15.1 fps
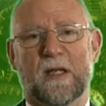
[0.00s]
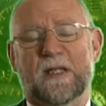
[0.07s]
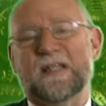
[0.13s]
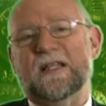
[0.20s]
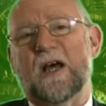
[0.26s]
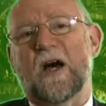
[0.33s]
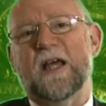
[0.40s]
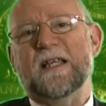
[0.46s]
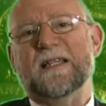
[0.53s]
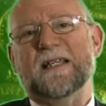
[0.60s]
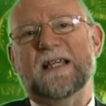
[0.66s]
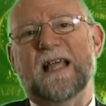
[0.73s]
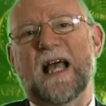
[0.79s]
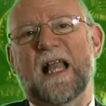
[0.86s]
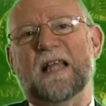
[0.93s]
Size
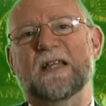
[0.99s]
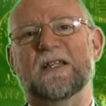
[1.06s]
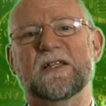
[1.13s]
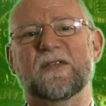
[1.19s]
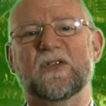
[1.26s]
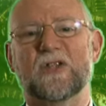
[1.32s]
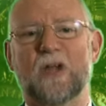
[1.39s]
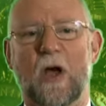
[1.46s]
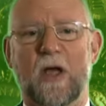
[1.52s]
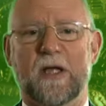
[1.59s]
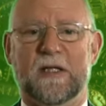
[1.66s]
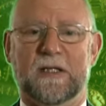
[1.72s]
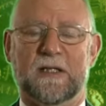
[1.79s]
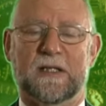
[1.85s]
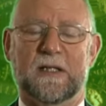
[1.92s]
and colours of
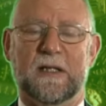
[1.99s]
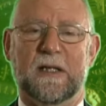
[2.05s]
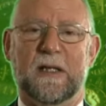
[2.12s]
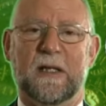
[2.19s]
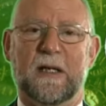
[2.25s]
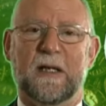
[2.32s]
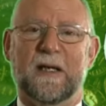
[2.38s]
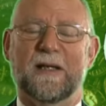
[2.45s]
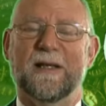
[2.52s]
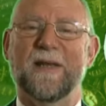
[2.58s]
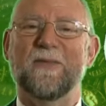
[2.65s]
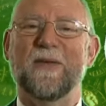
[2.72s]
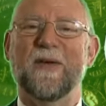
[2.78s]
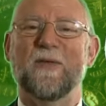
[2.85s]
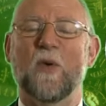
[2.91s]
signs. And
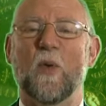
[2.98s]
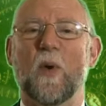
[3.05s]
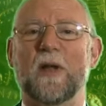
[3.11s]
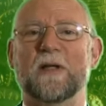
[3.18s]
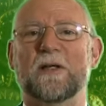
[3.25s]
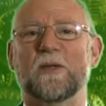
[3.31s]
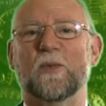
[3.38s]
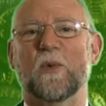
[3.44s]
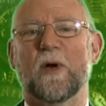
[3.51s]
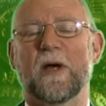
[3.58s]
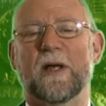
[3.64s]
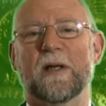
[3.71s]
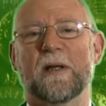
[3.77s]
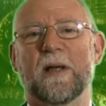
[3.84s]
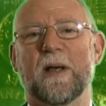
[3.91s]
have you ever wondered
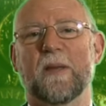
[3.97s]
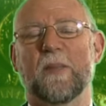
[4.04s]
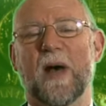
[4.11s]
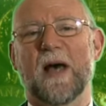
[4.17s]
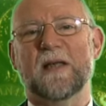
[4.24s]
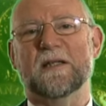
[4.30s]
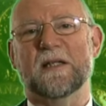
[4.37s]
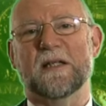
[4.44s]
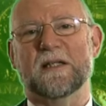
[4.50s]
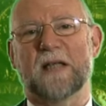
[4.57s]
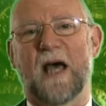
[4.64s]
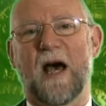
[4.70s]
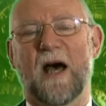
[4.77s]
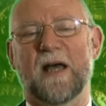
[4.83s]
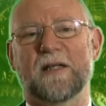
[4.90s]
why baskets
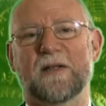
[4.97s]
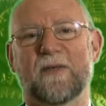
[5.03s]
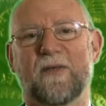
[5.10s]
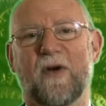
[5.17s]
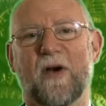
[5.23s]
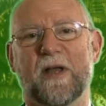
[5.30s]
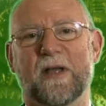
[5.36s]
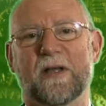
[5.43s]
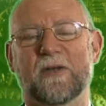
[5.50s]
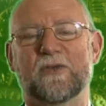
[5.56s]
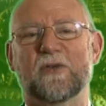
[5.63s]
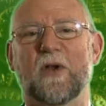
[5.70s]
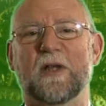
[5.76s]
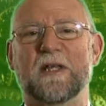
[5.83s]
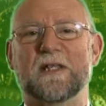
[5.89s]
are hard to find and
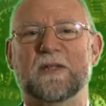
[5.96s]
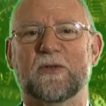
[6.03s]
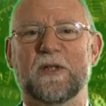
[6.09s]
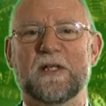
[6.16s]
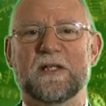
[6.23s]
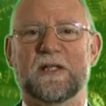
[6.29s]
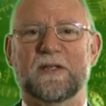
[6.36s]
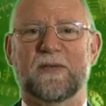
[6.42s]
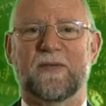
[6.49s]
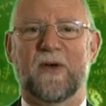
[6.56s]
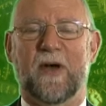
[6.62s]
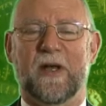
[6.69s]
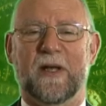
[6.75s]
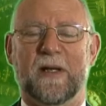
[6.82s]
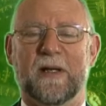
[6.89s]
trolleys are easy to
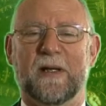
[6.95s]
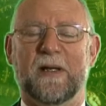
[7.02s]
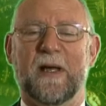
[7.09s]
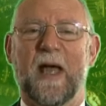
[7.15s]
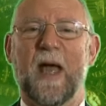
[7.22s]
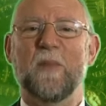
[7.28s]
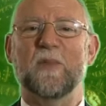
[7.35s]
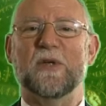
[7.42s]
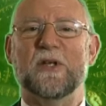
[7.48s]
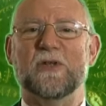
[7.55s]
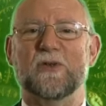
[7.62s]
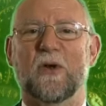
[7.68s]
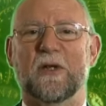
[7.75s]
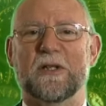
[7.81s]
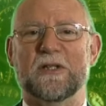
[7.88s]
find? Empty
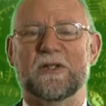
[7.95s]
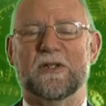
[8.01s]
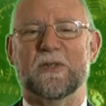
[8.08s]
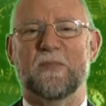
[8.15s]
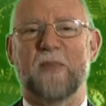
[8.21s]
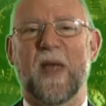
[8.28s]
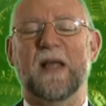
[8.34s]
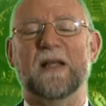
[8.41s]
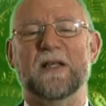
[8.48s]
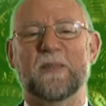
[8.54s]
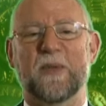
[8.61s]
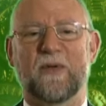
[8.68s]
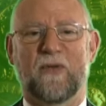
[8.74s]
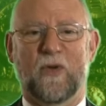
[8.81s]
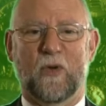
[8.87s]
trolleys just beg to
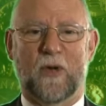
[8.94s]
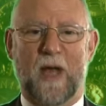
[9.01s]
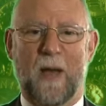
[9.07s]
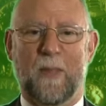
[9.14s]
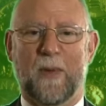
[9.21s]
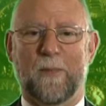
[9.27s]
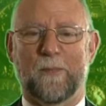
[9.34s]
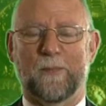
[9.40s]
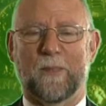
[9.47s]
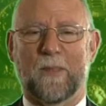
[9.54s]
be filled up.